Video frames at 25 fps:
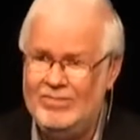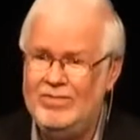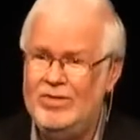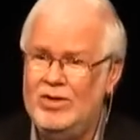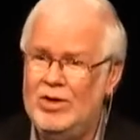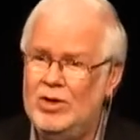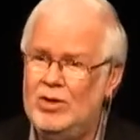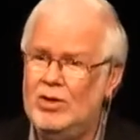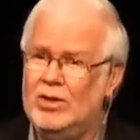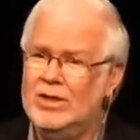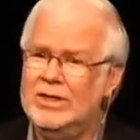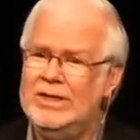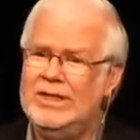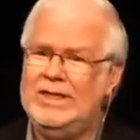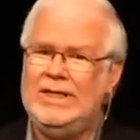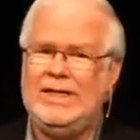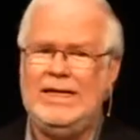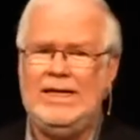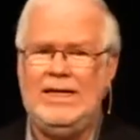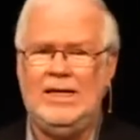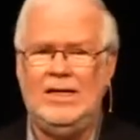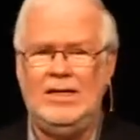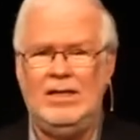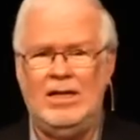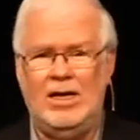nor did
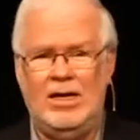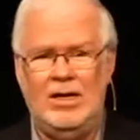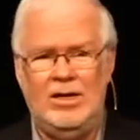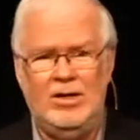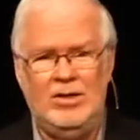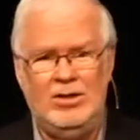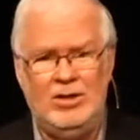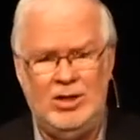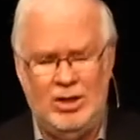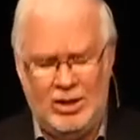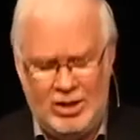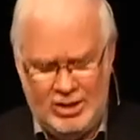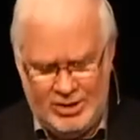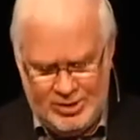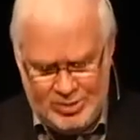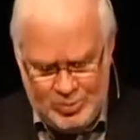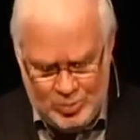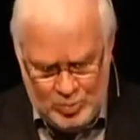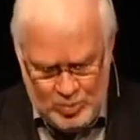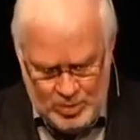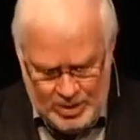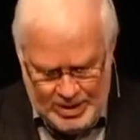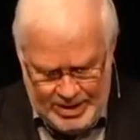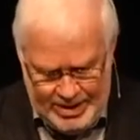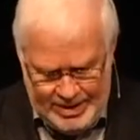he allow God's
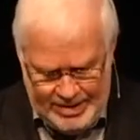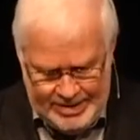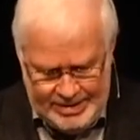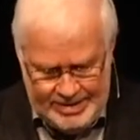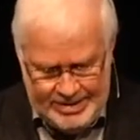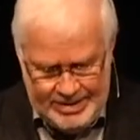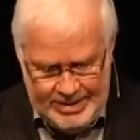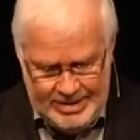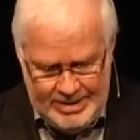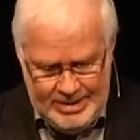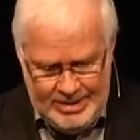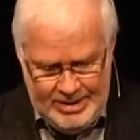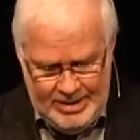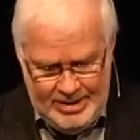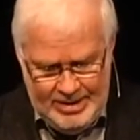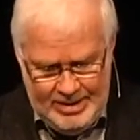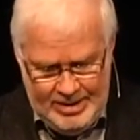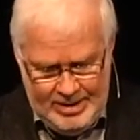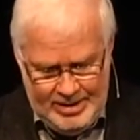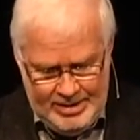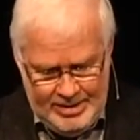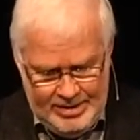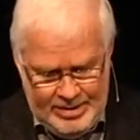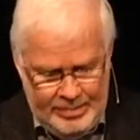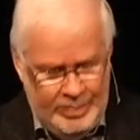word
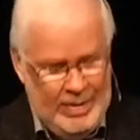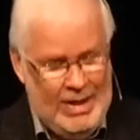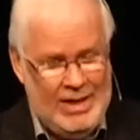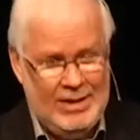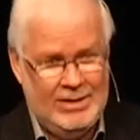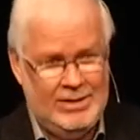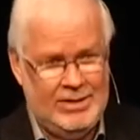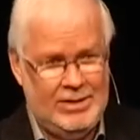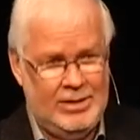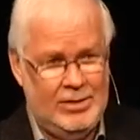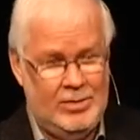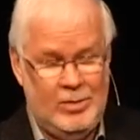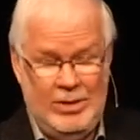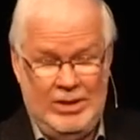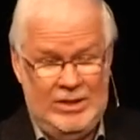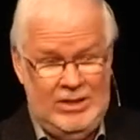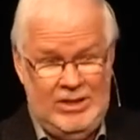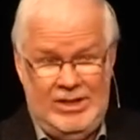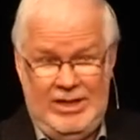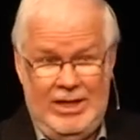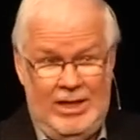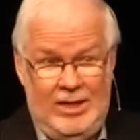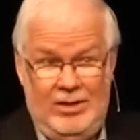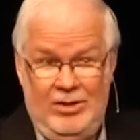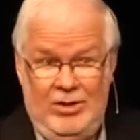on the matter, which
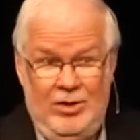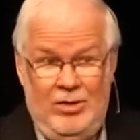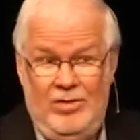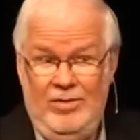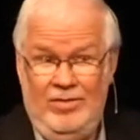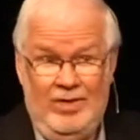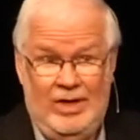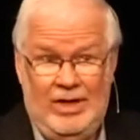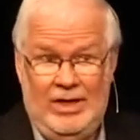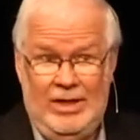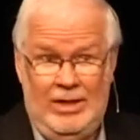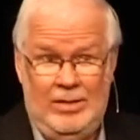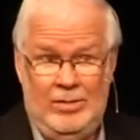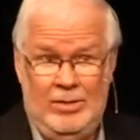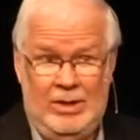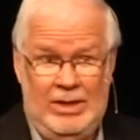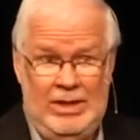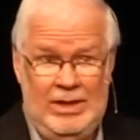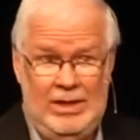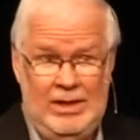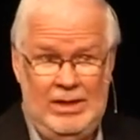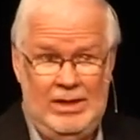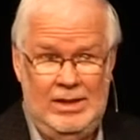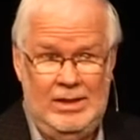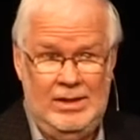he knew very
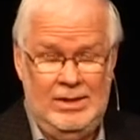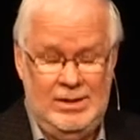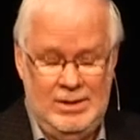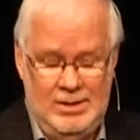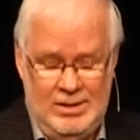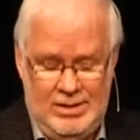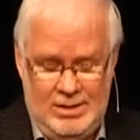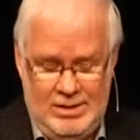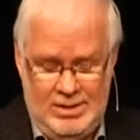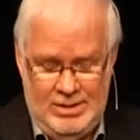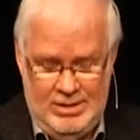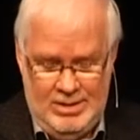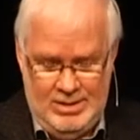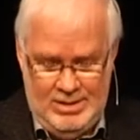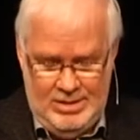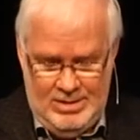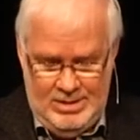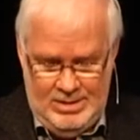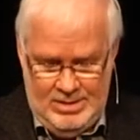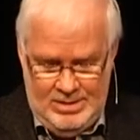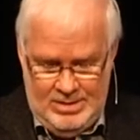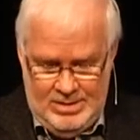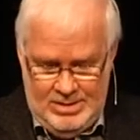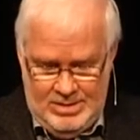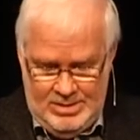well,
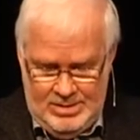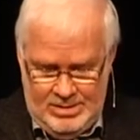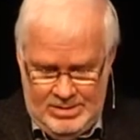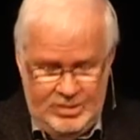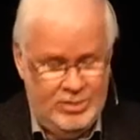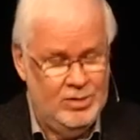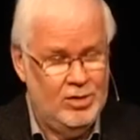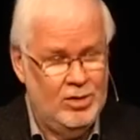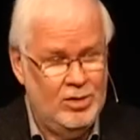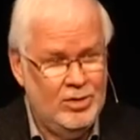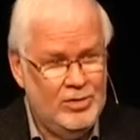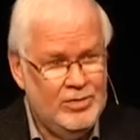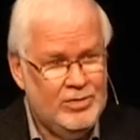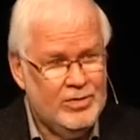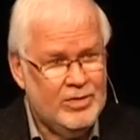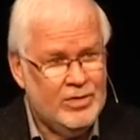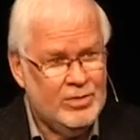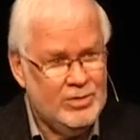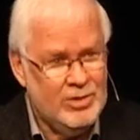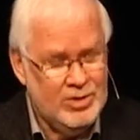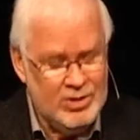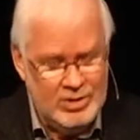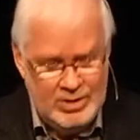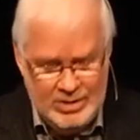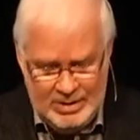to
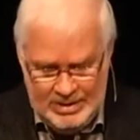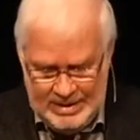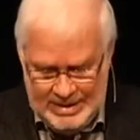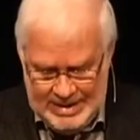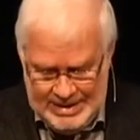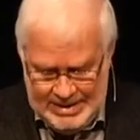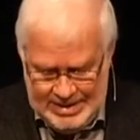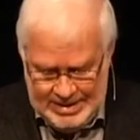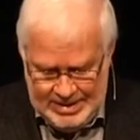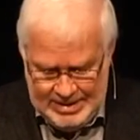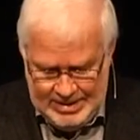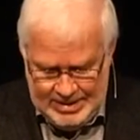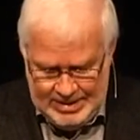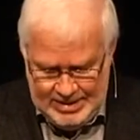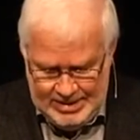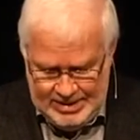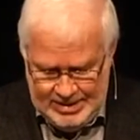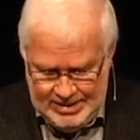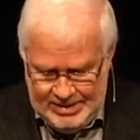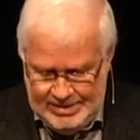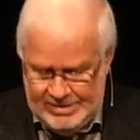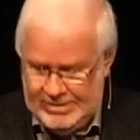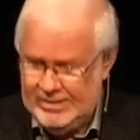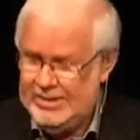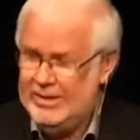overrule
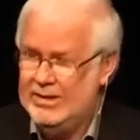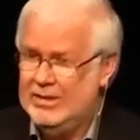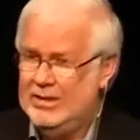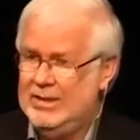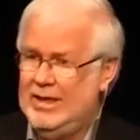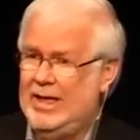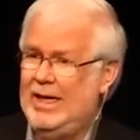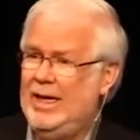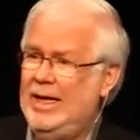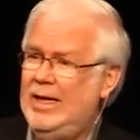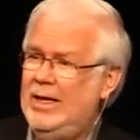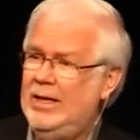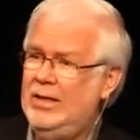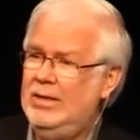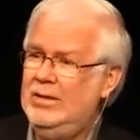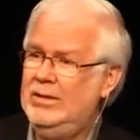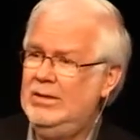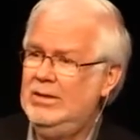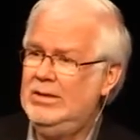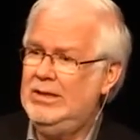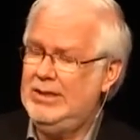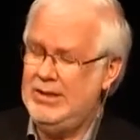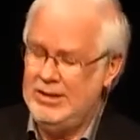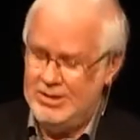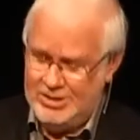his desires.
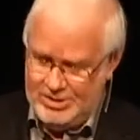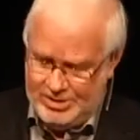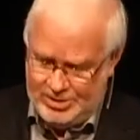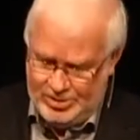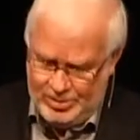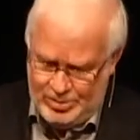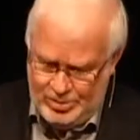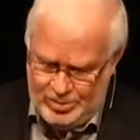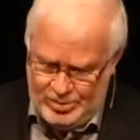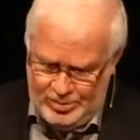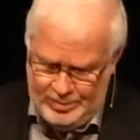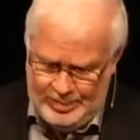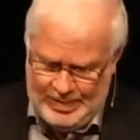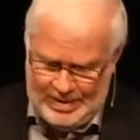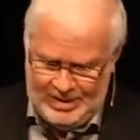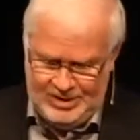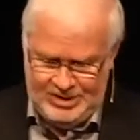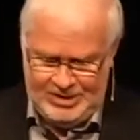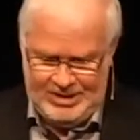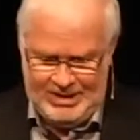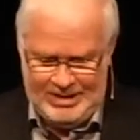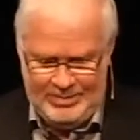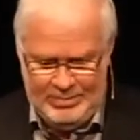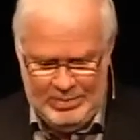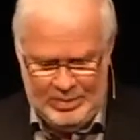He saw
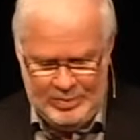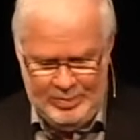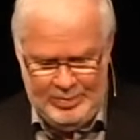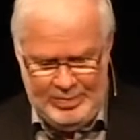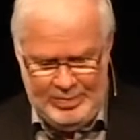Bathsheba